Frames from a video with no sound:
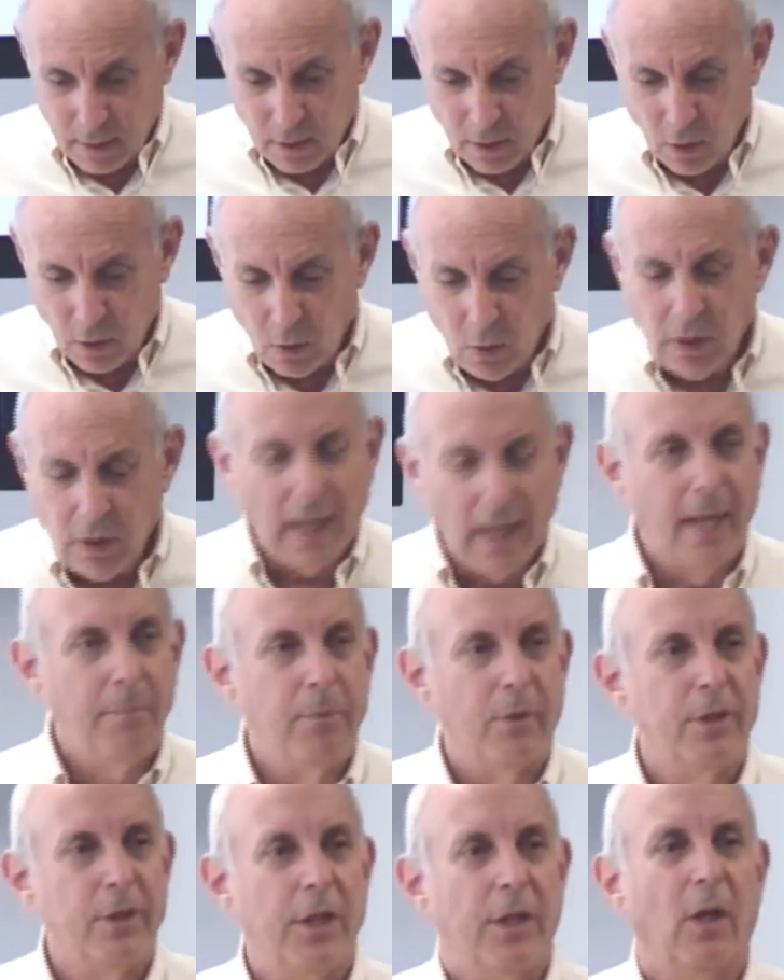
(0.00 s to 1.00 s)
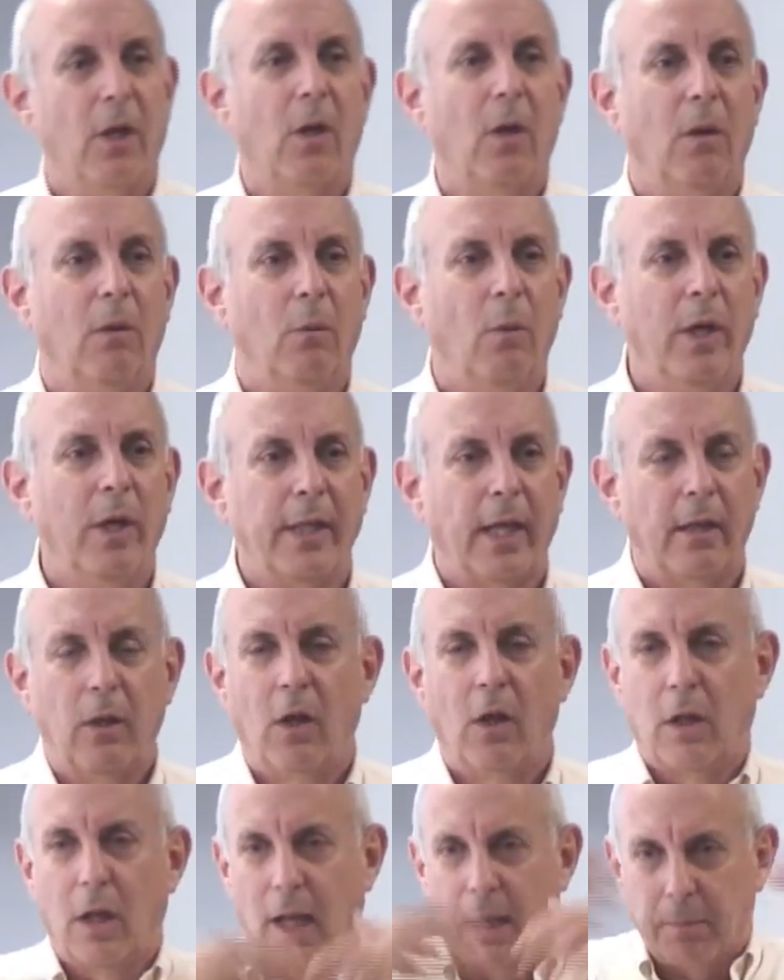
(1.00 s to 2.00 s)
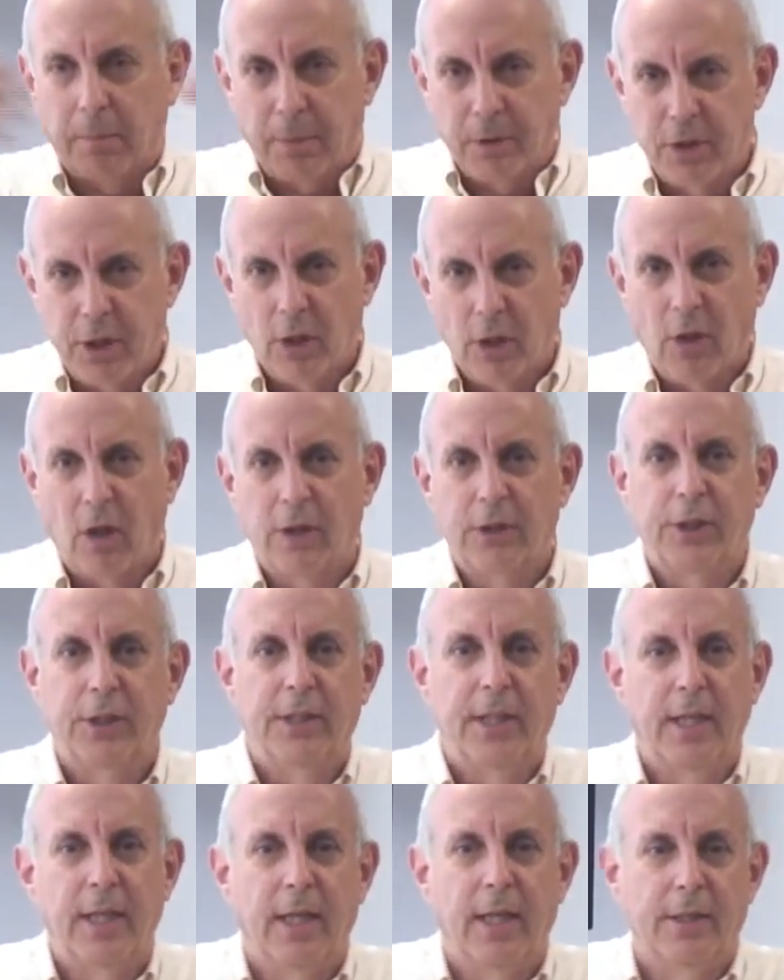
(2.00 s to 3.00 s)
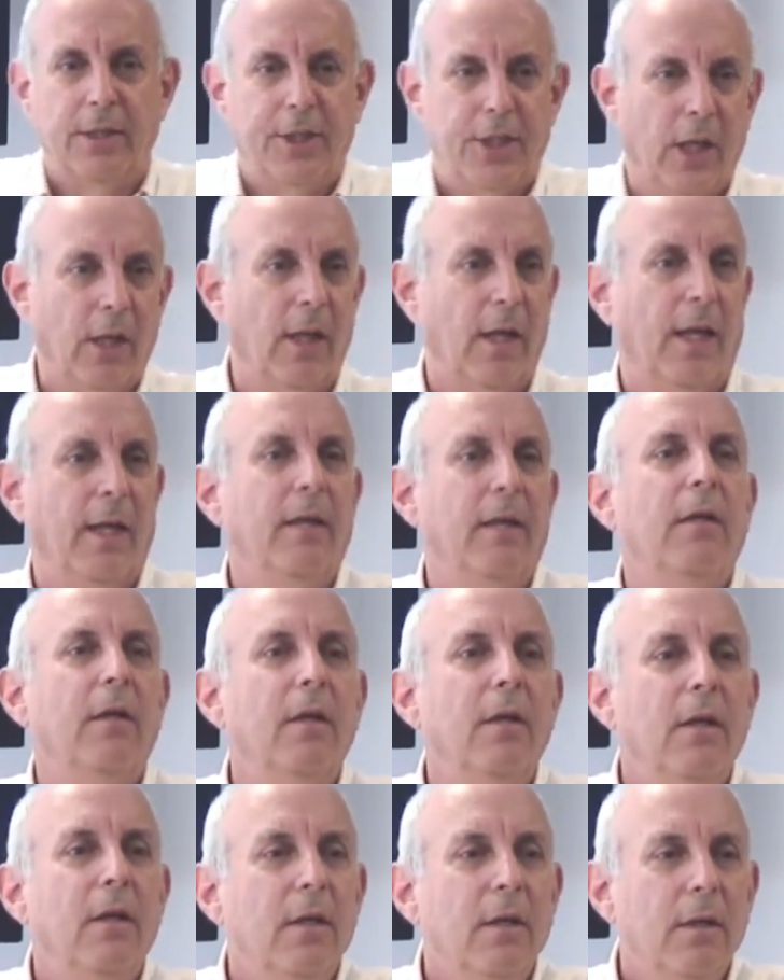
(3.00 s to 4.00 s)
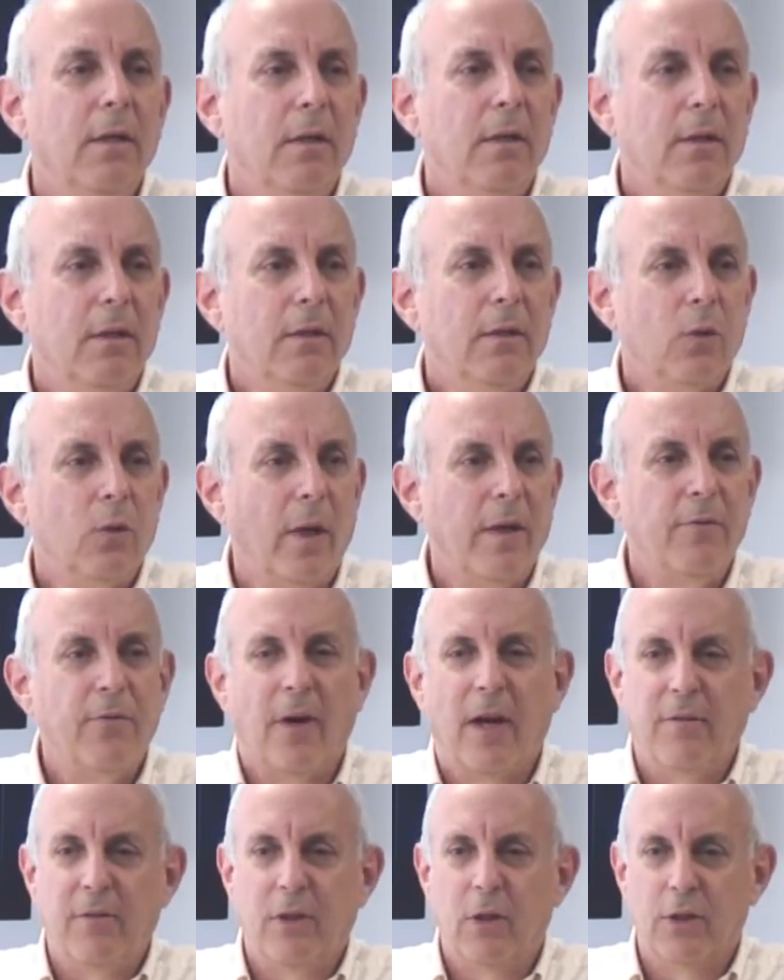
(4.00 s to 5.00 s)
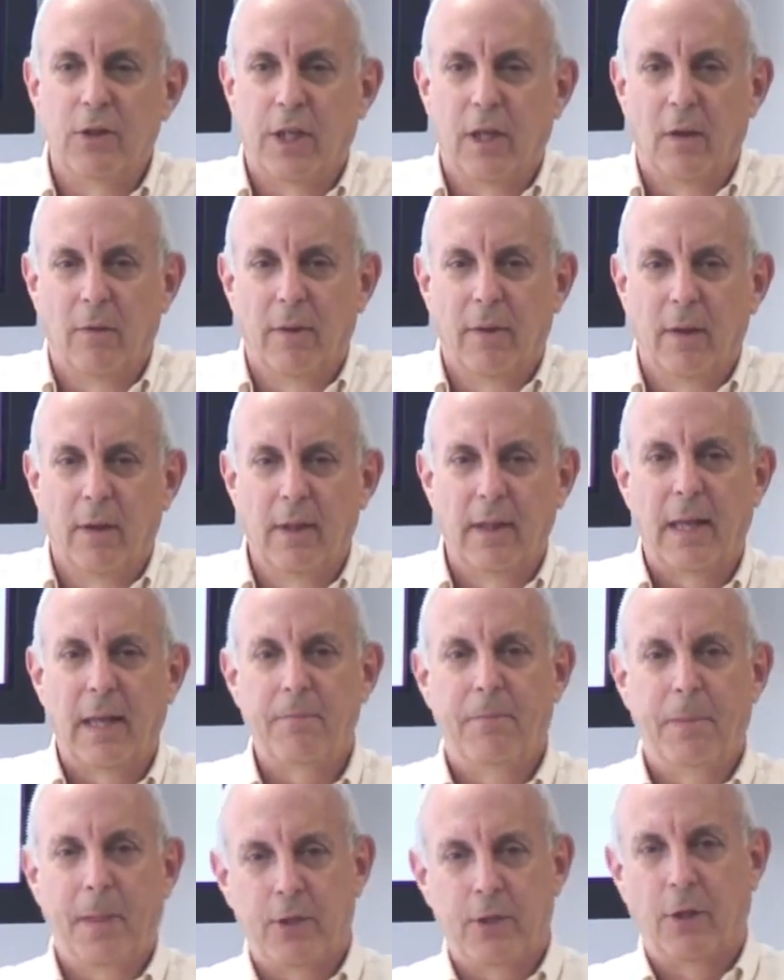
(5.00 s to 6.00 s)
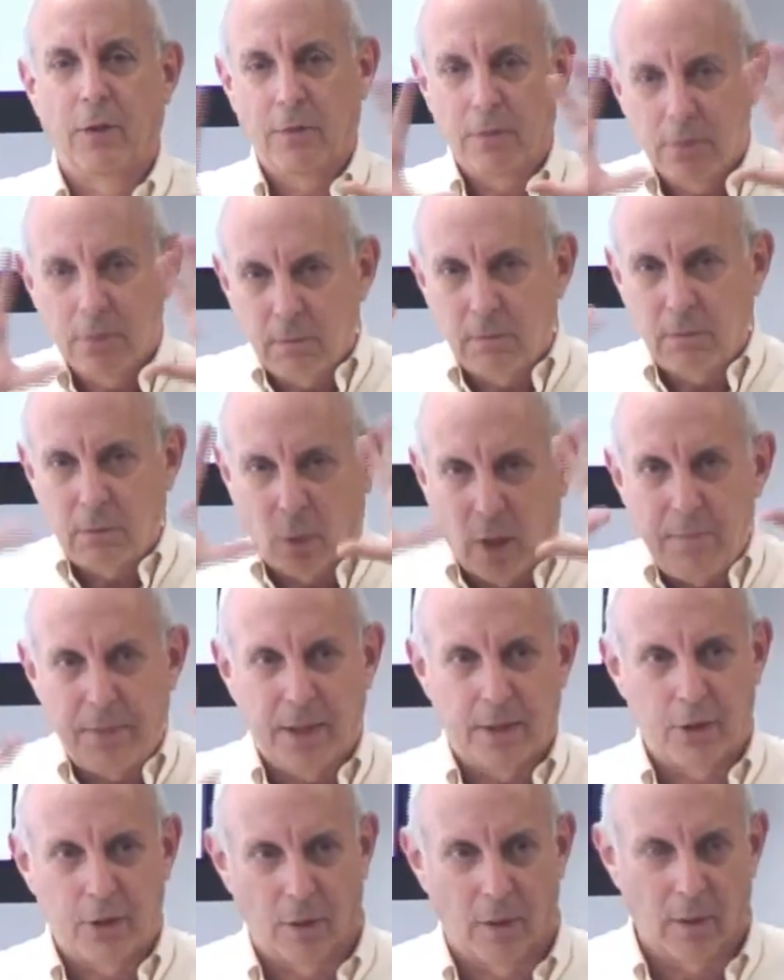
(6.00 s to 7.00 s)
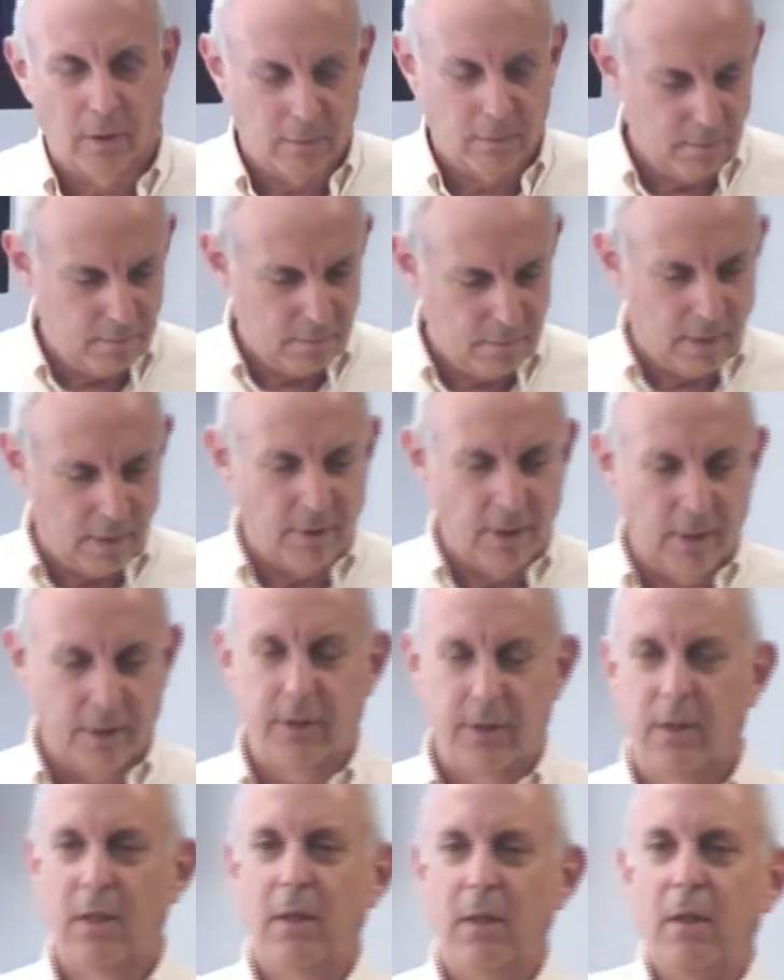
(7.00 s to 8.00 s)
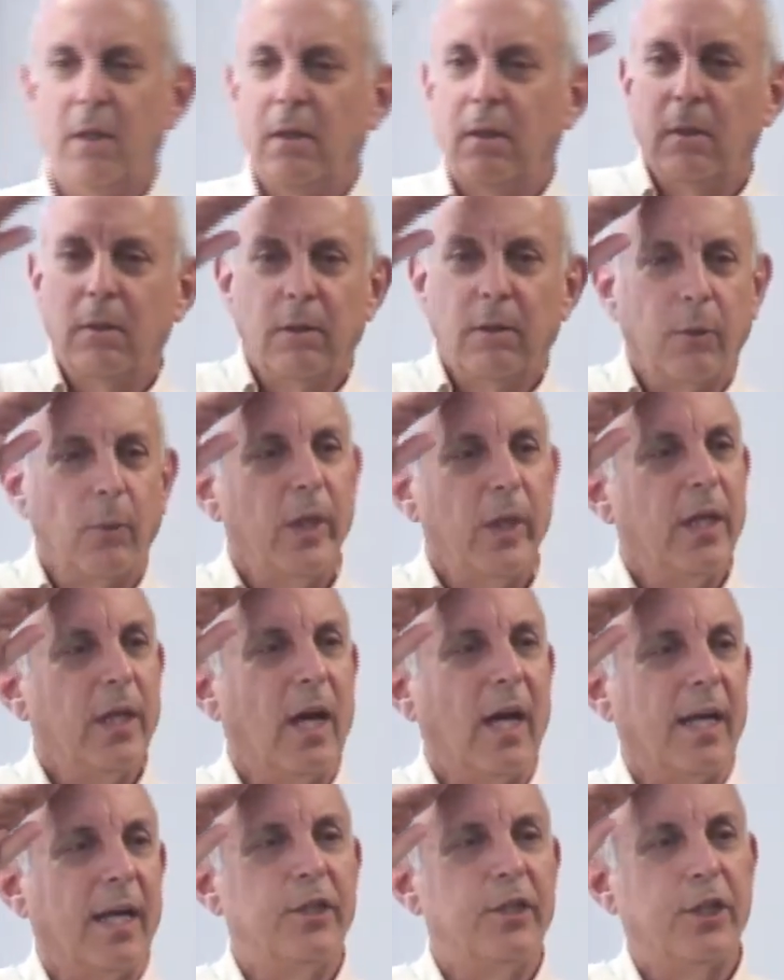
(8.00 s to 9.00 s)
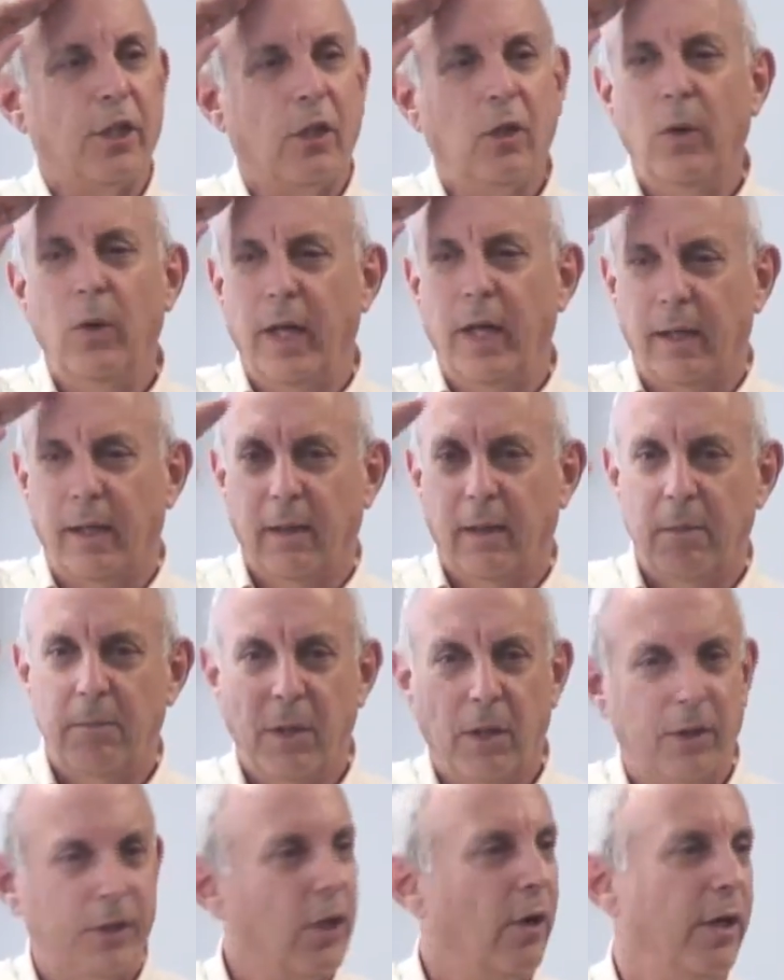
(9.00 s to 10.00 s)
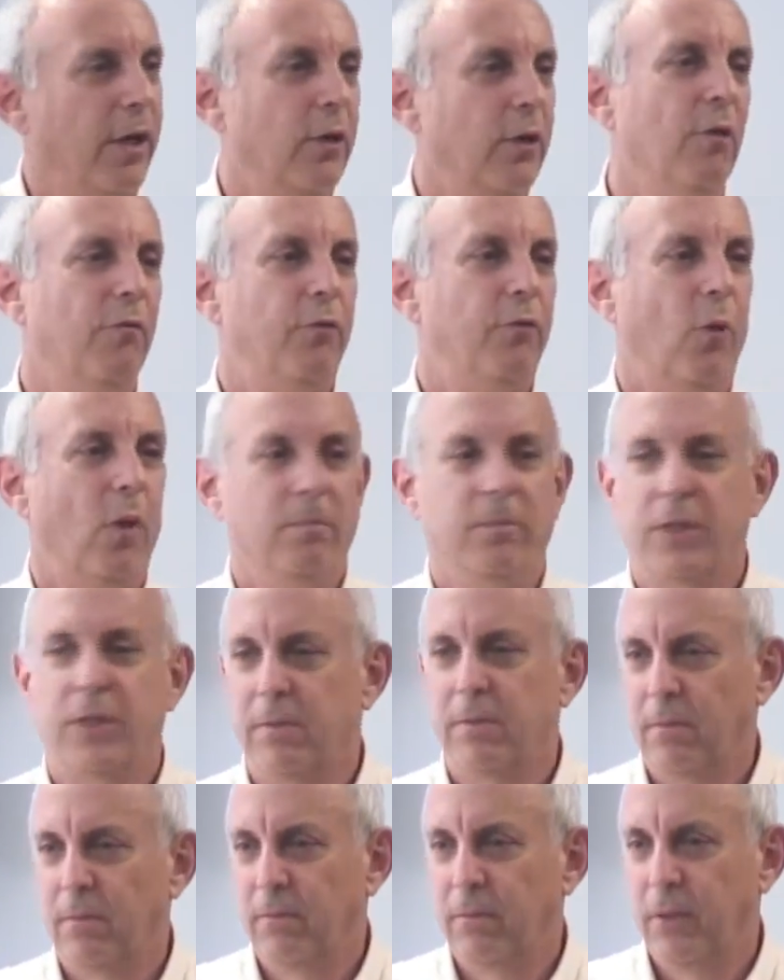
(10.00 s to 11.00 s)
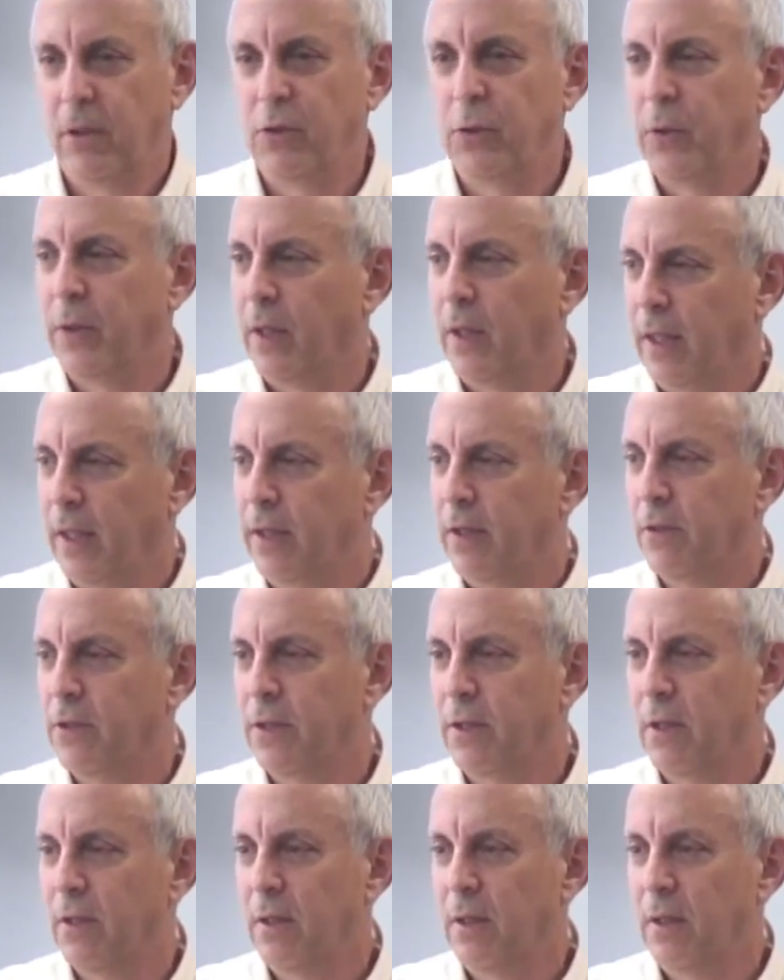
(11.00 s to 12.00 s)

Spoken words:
Who led Brazil? What did they look like? Brazil, Argentina, and Chile 25 years ago. And that picture, there's a great picture of this. 3 guys saluting in military uniforms. Those were the leaders.